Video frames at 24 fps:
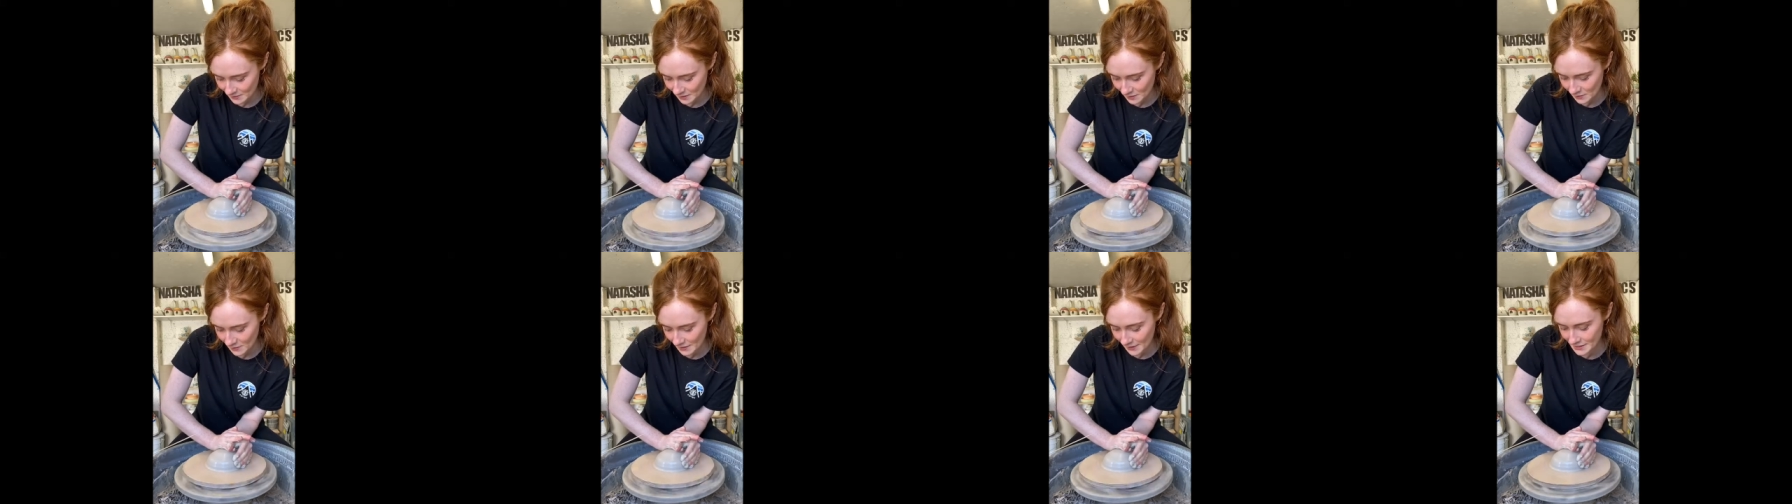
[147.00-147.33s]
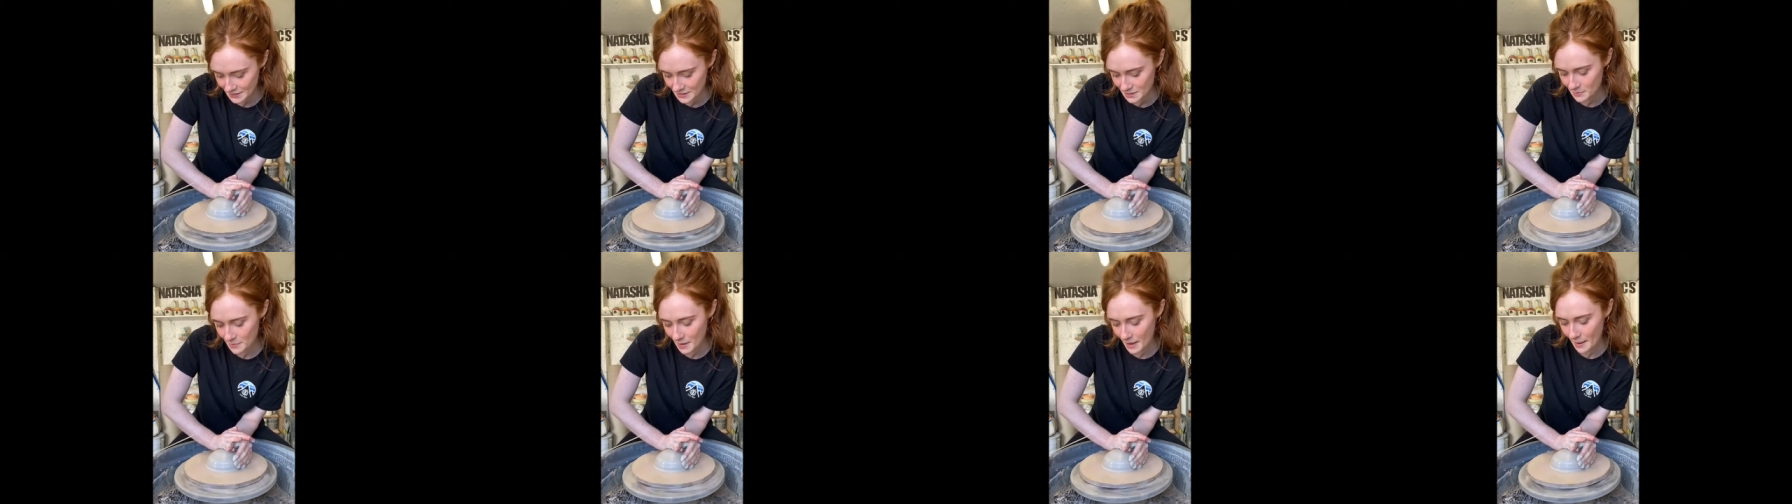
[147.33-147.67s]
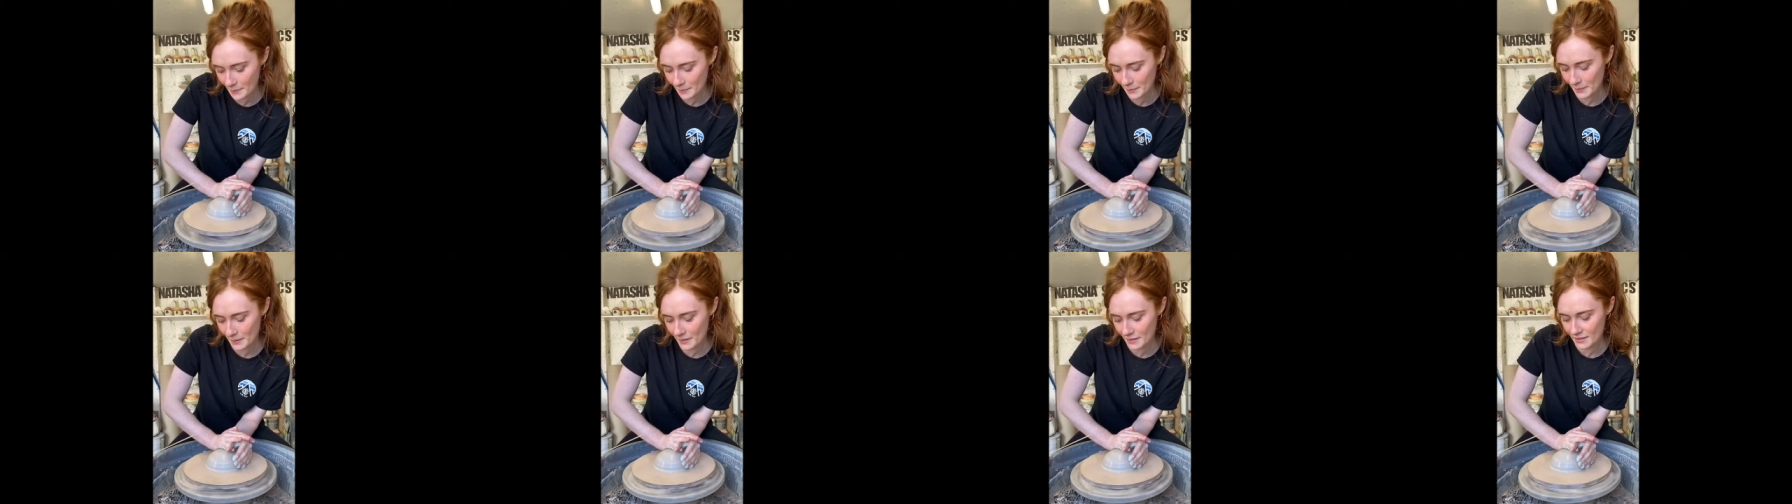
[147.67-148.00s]
Okay, so I'm
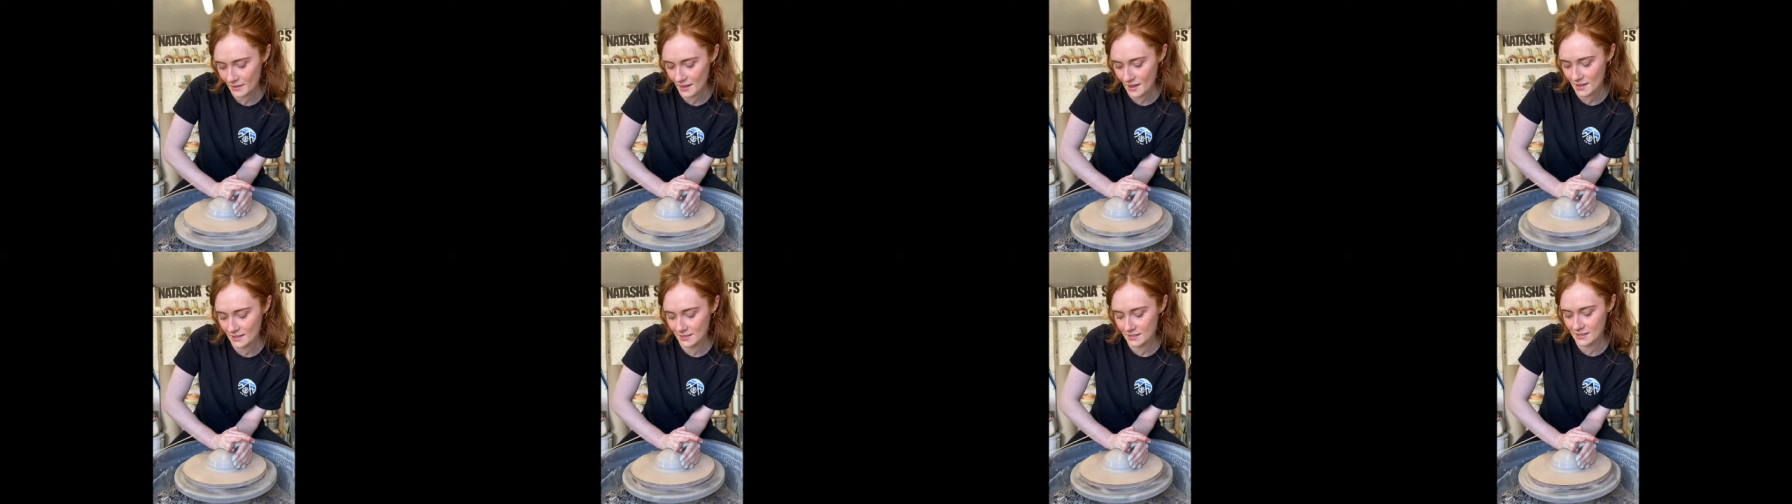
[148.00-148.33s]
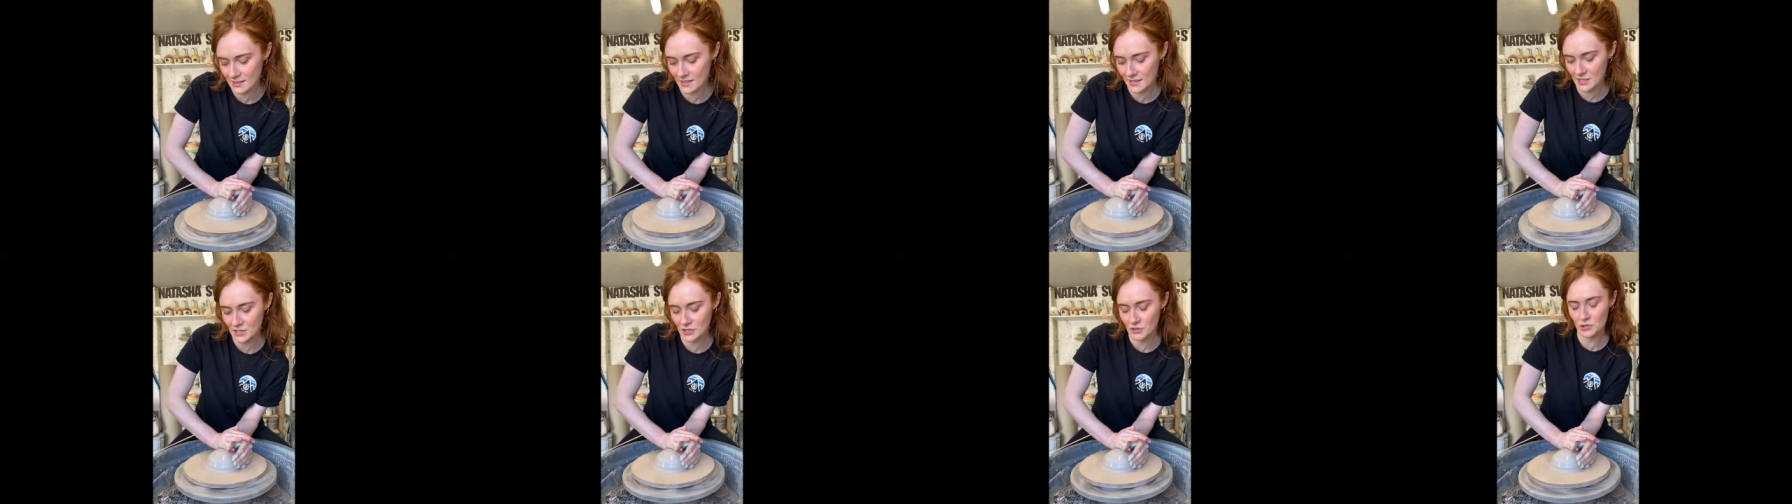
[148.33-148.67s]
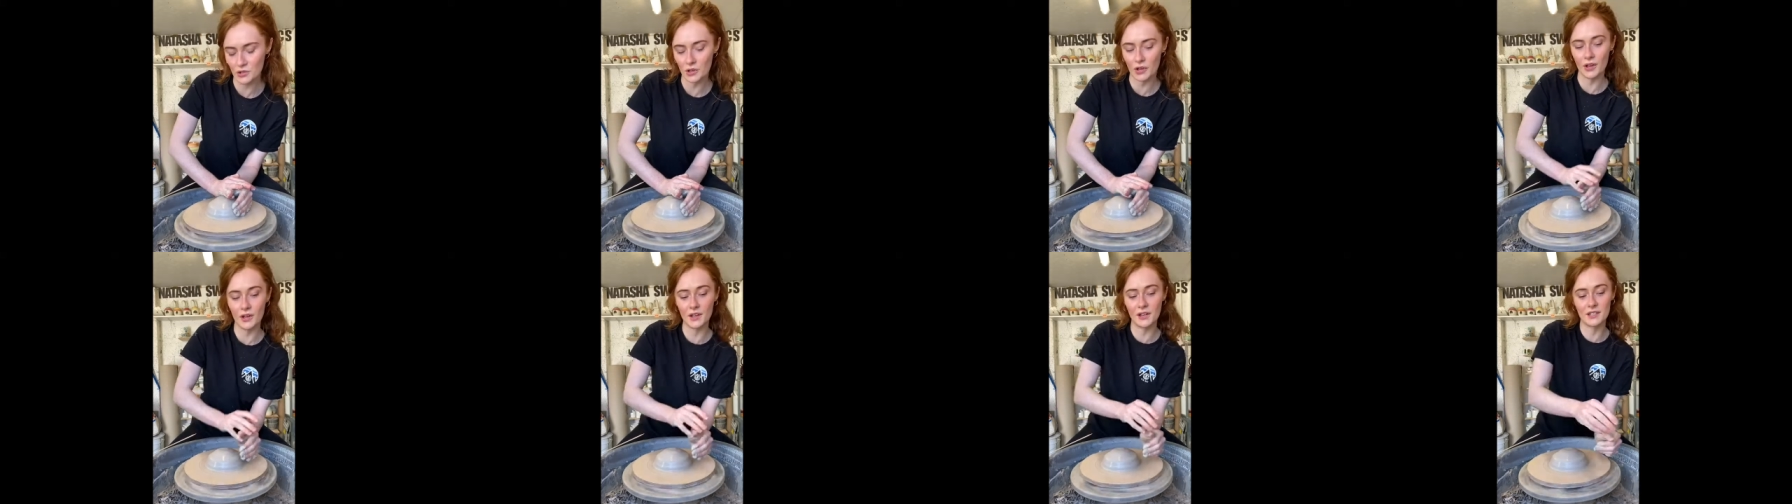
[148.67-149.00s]
happy with that. It's nice and
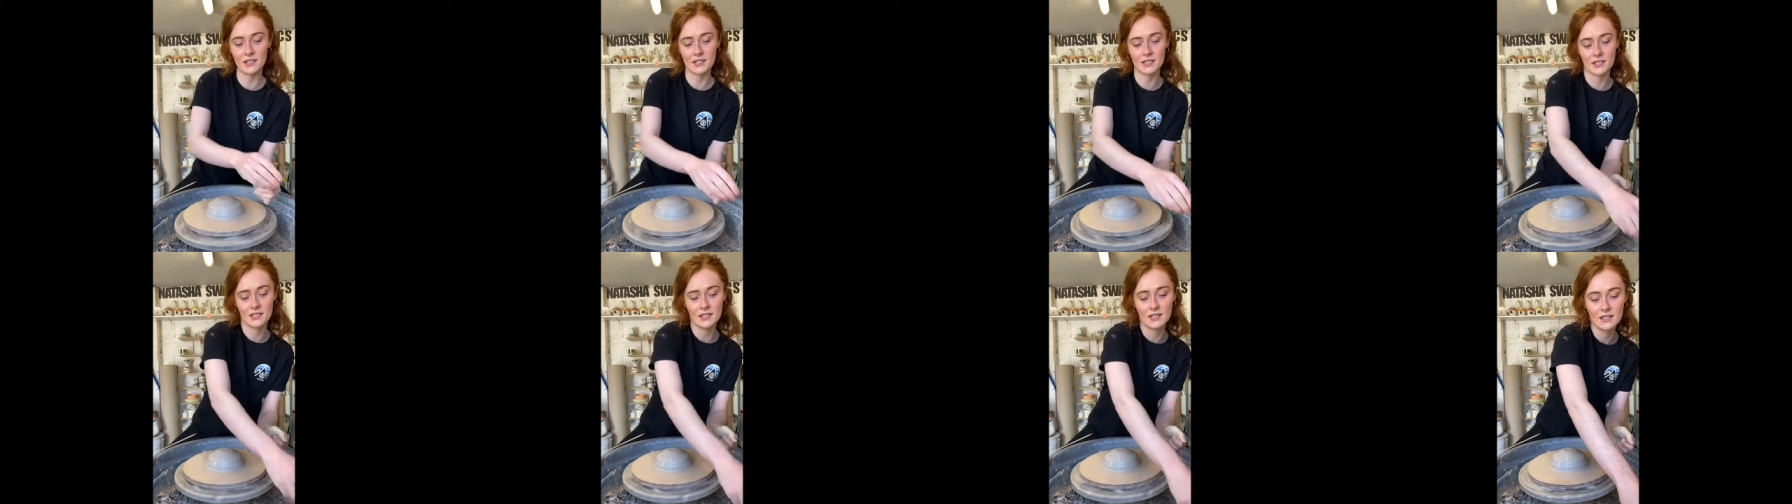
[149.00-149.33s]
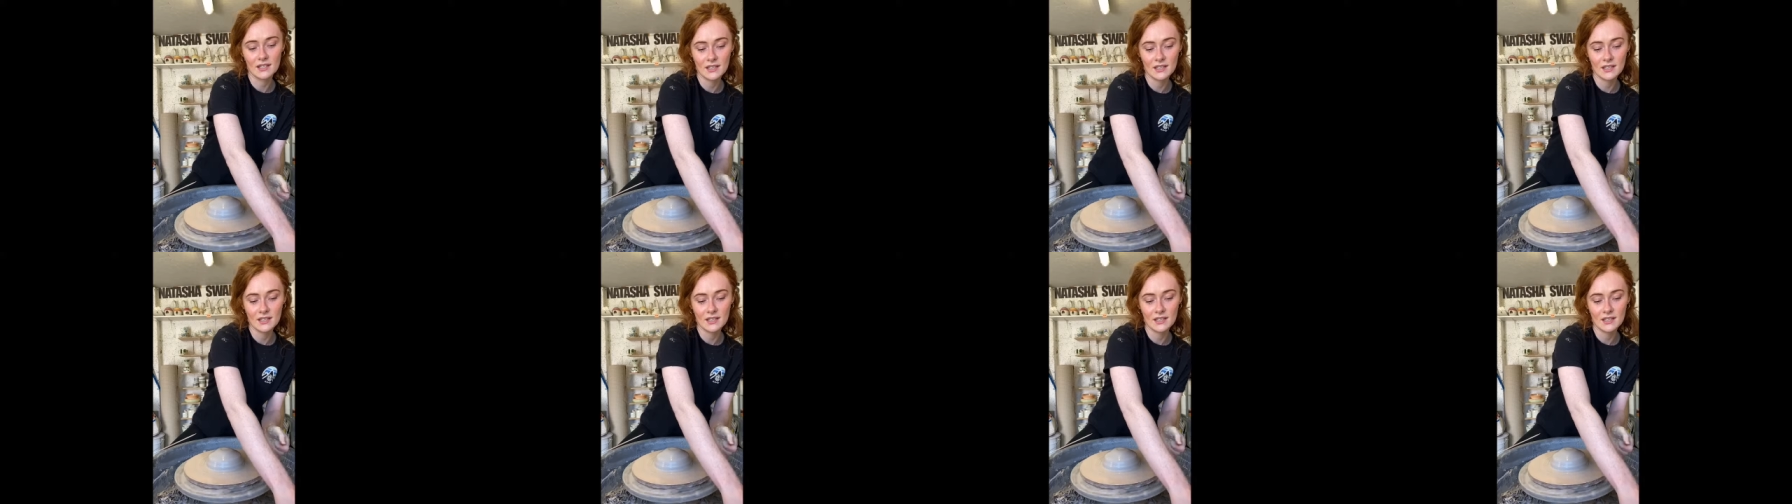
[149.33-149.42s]
round.